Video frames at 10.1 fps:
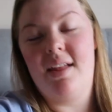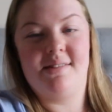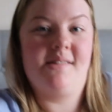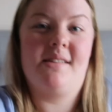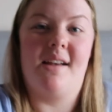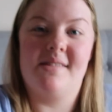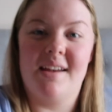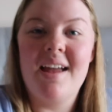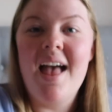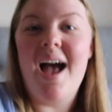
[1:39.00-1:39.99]
That's
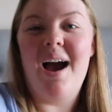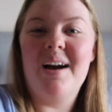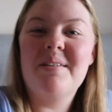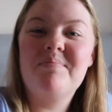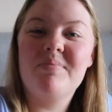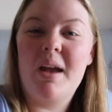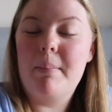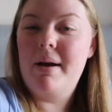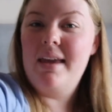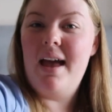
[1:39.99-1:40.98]
disgusting.
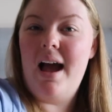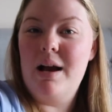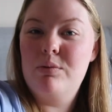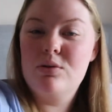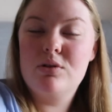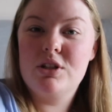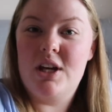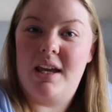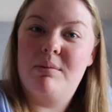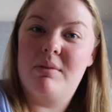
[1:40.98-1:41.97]
I will
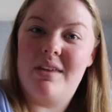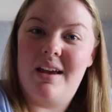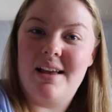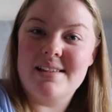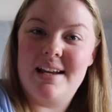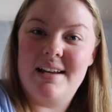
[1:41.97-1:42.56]
check in with you guys